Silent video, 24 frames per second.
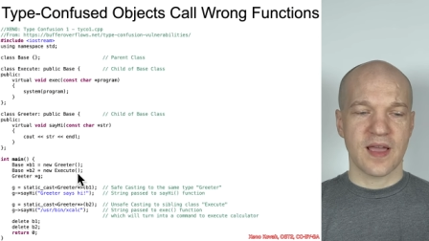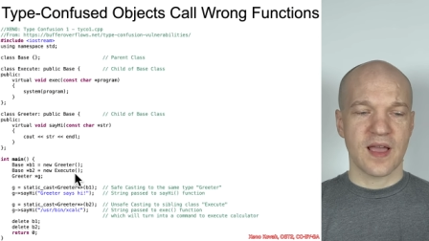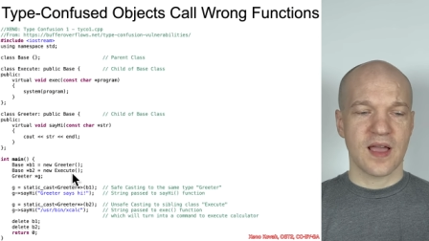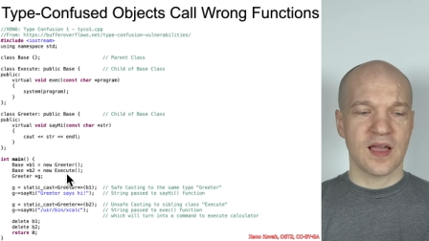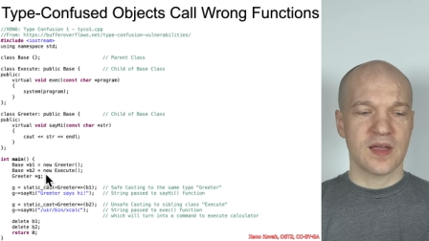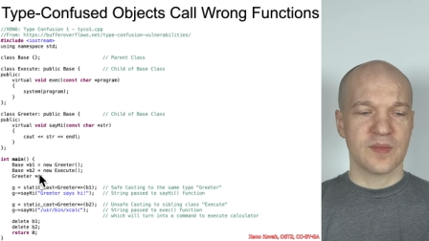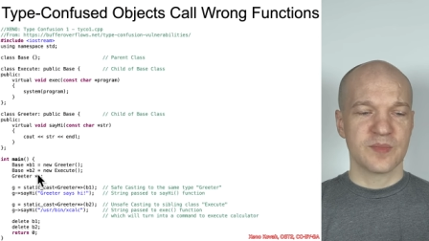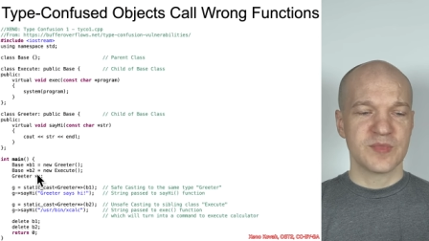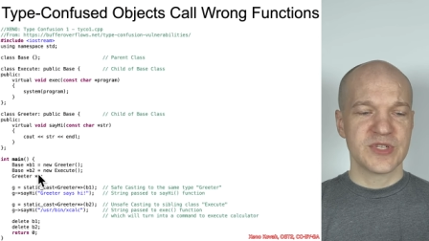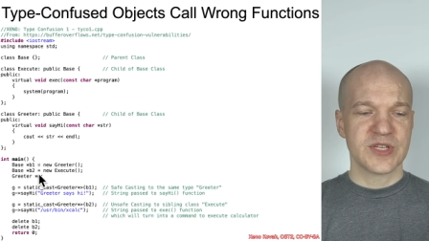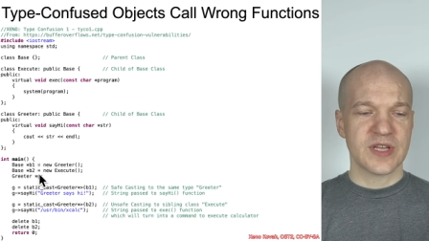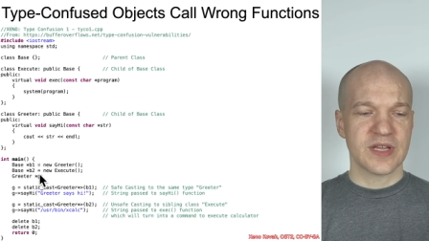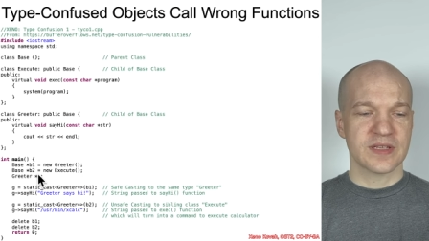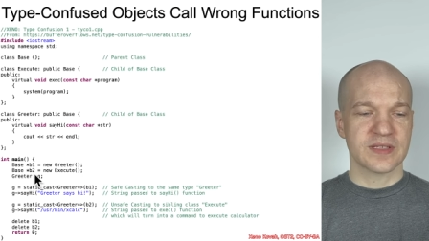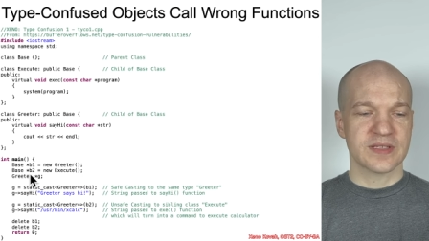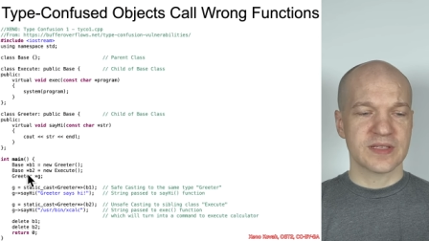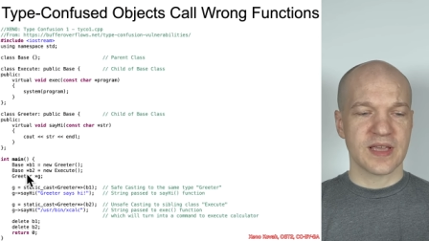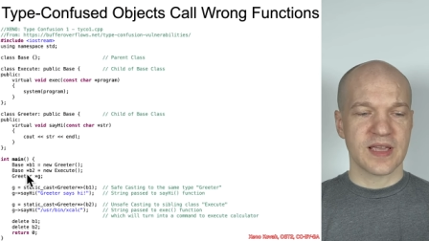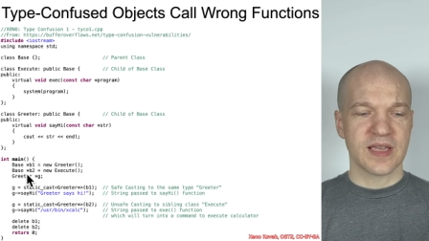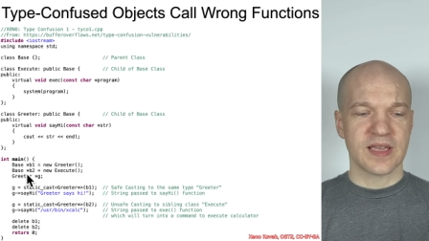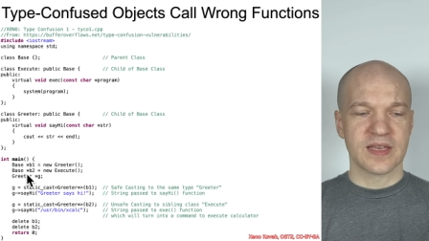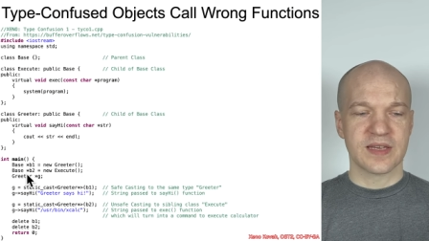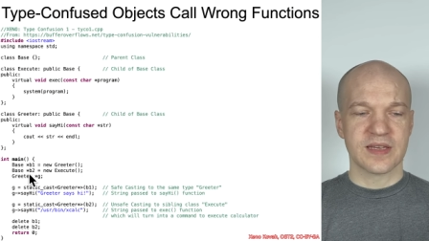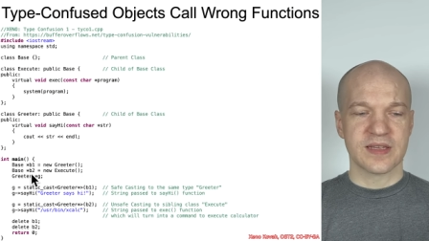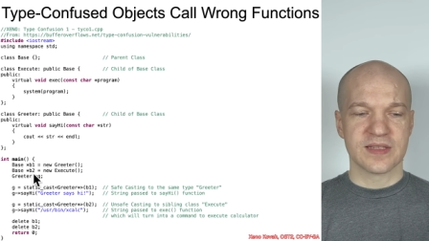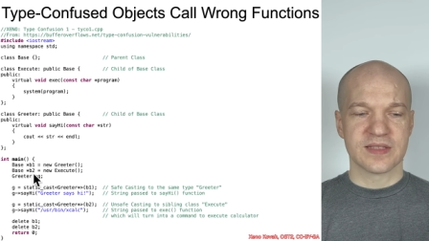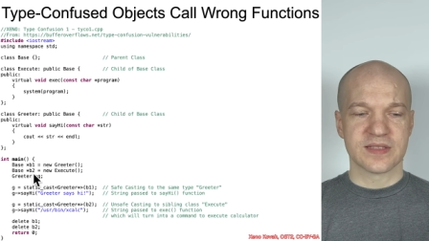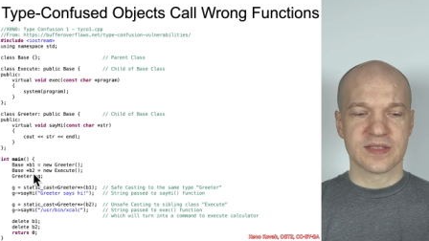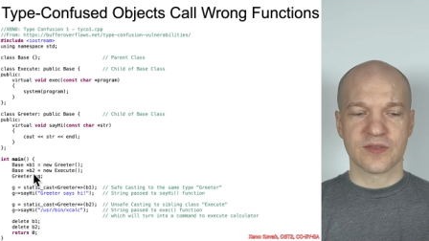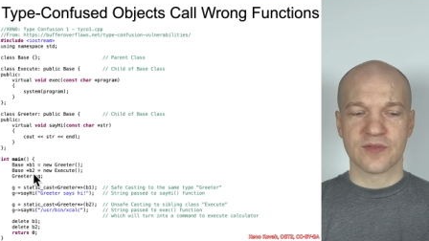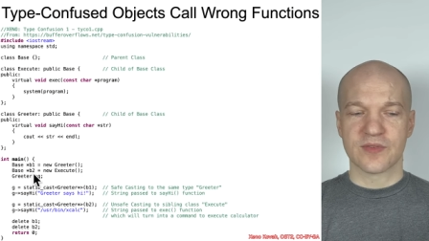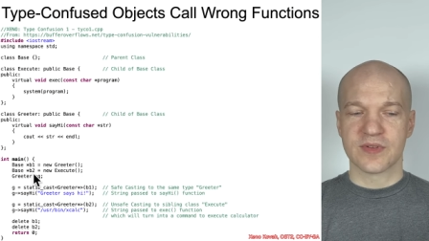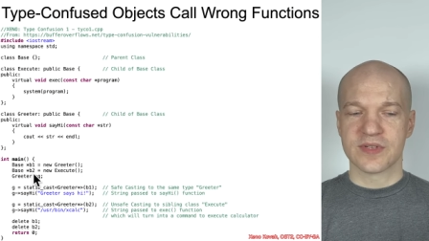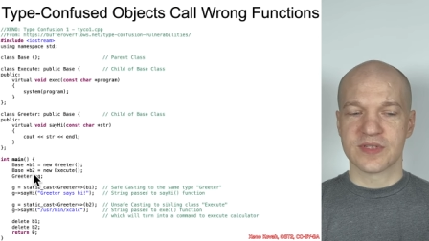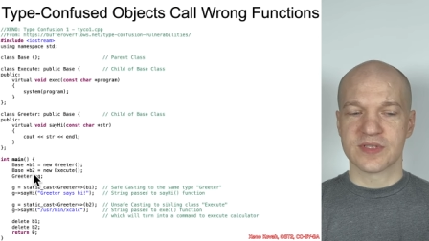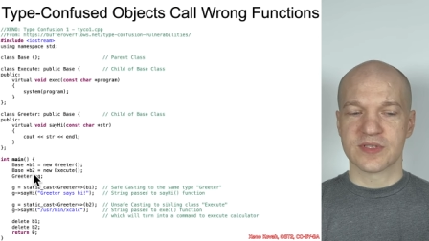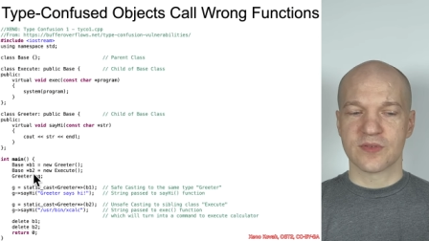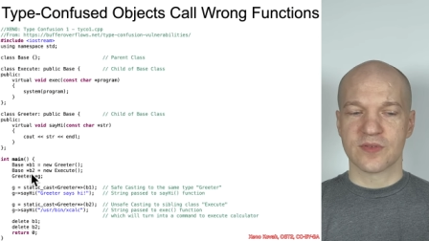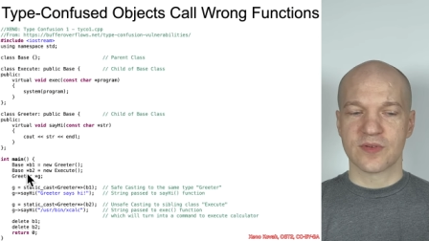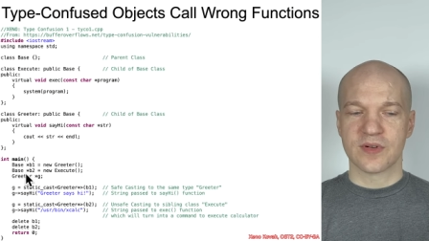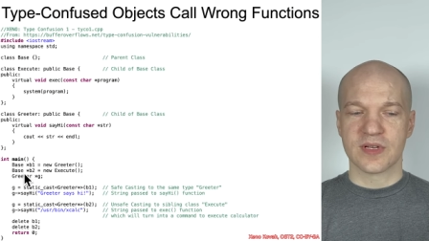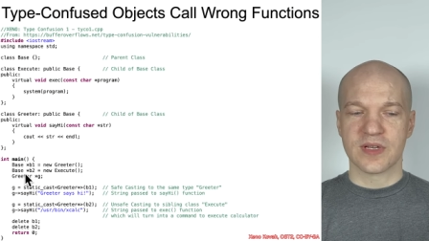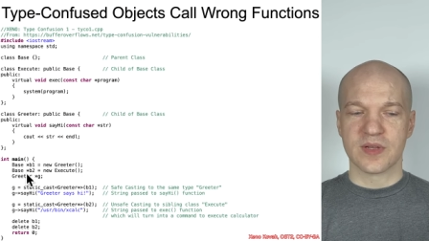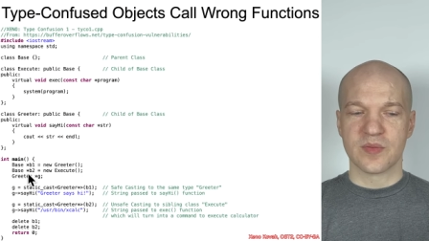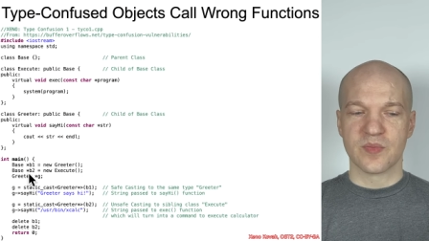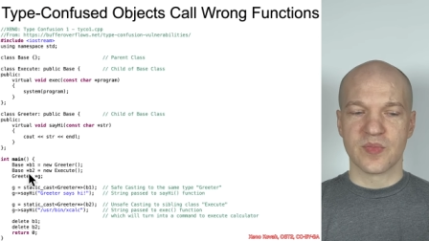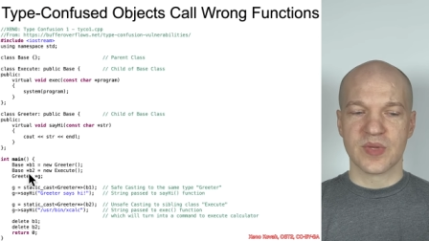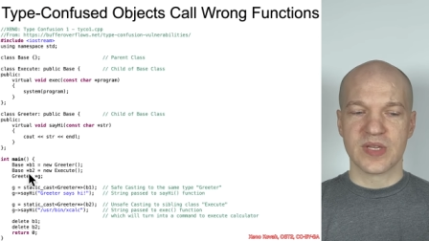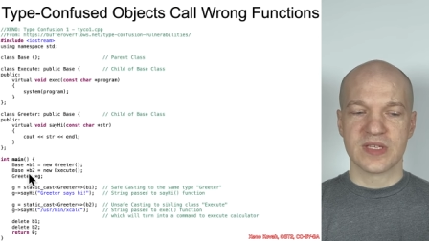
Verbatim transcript: object and it's going to store it in